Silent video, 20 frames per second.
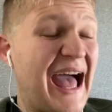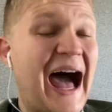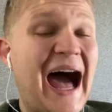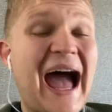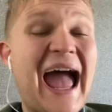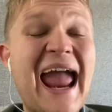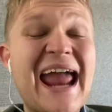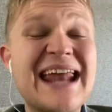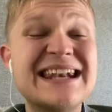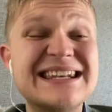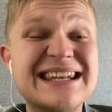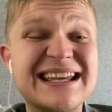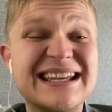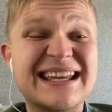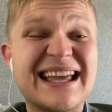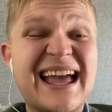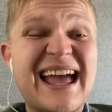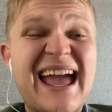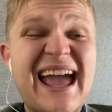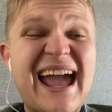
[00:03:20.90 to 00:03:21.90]
ending
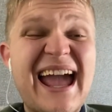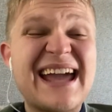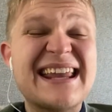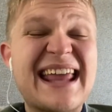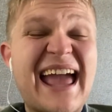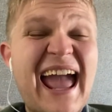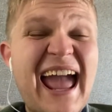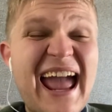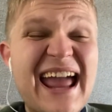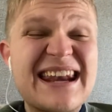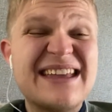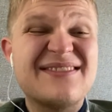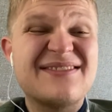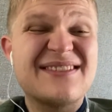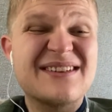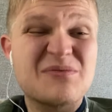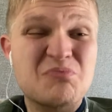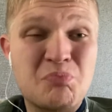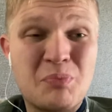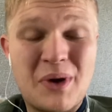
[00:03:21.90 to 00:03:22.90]
in
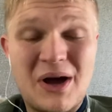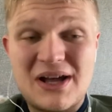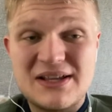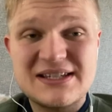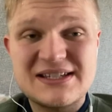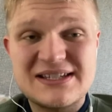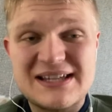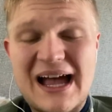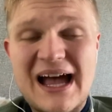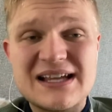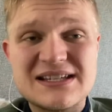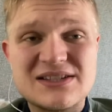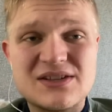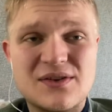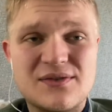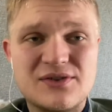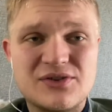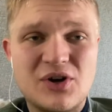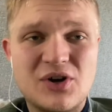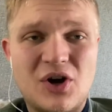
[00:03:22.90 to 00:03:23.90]
anything but a disaster
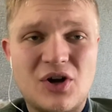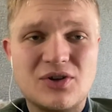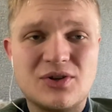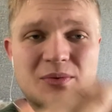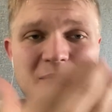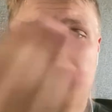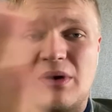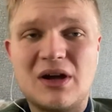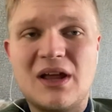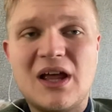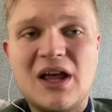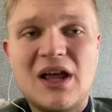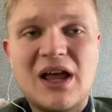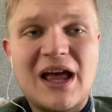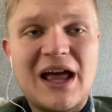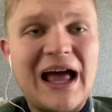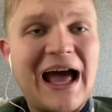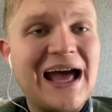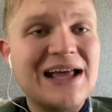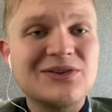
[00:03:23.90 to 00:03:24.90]
for Tottenham. But
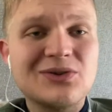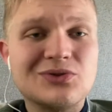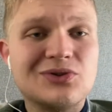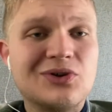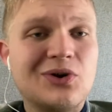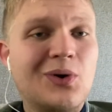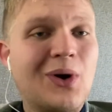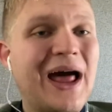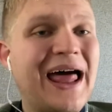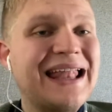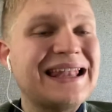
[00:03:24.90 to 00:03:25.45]
I don't know.